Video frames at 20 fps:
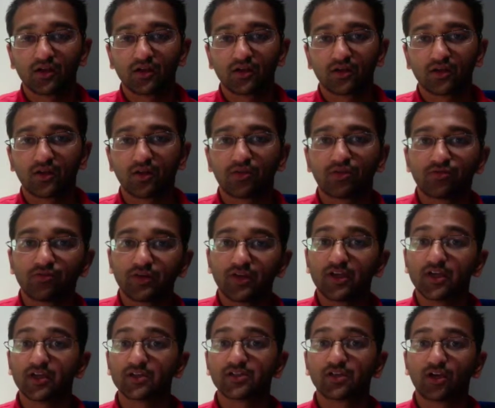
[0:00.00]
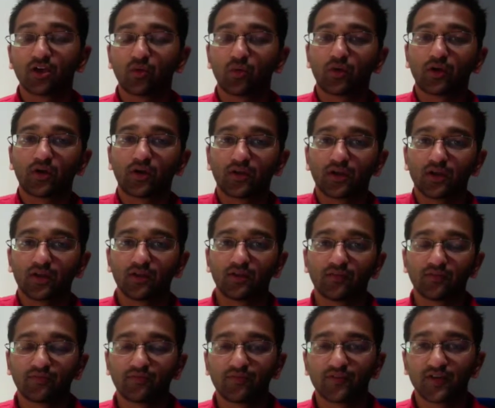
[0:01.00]
3 years ago when I
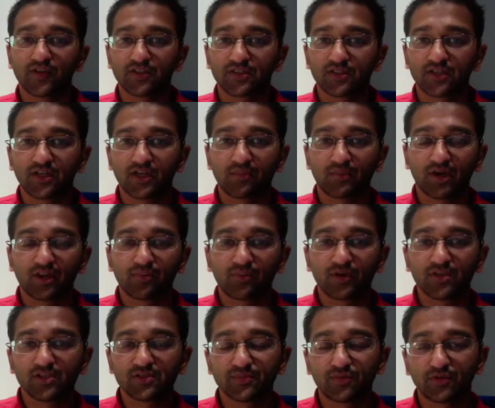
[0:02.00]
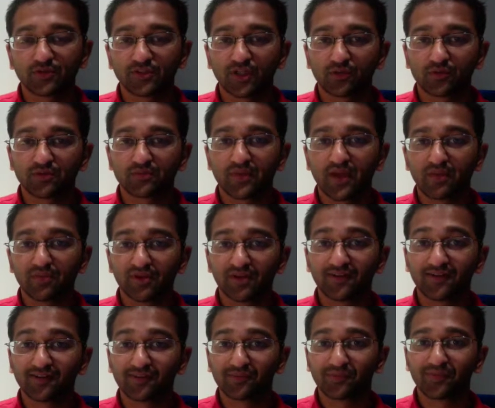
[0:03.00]
first learnt about the principles, I was maybe a
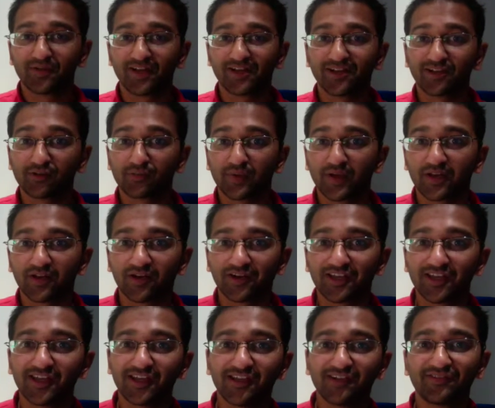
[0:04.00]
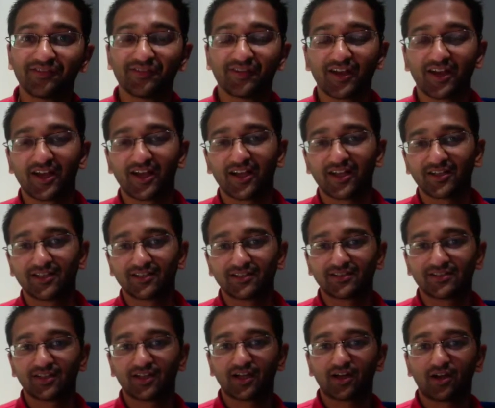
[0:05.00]
little bit naive,
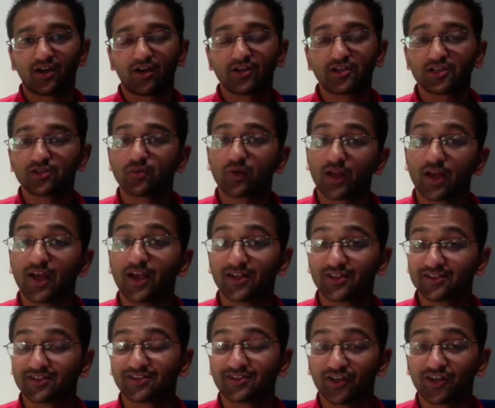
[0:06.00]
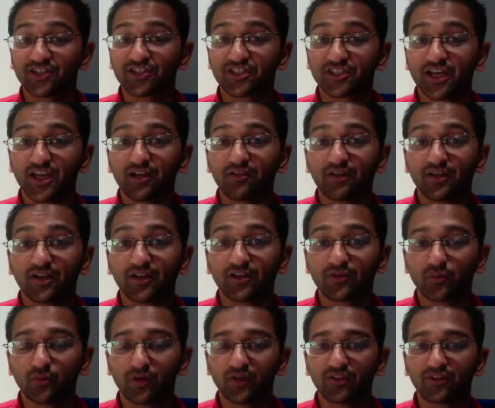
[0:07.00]
and I just went ahead and started sharing
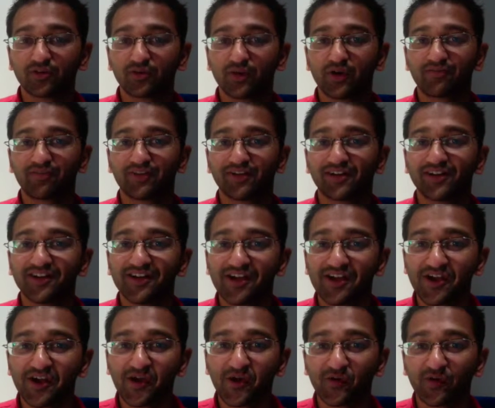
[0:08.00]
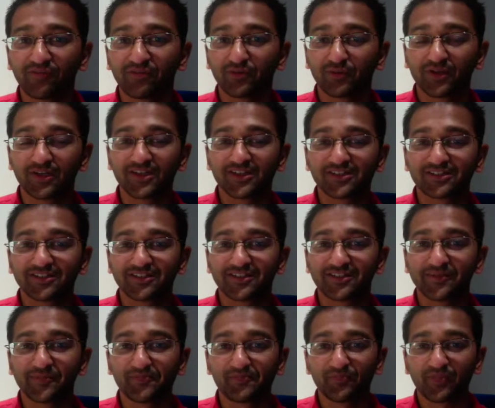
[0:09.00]
with whoever would
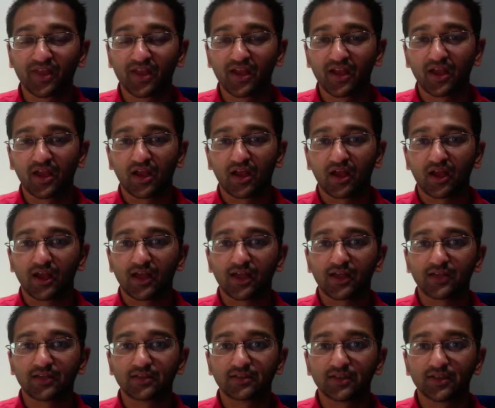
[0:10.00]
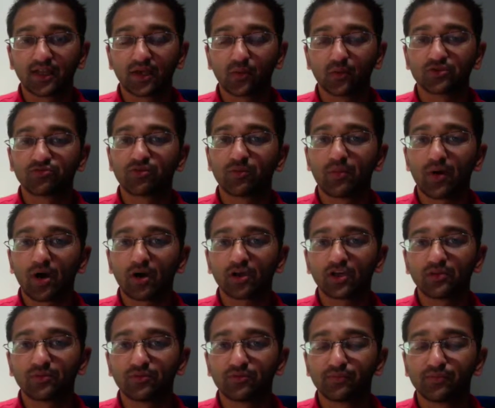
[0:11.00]
listen. And it was
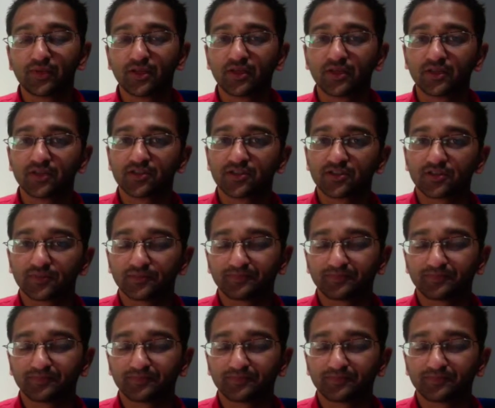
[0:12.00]
remarkable because,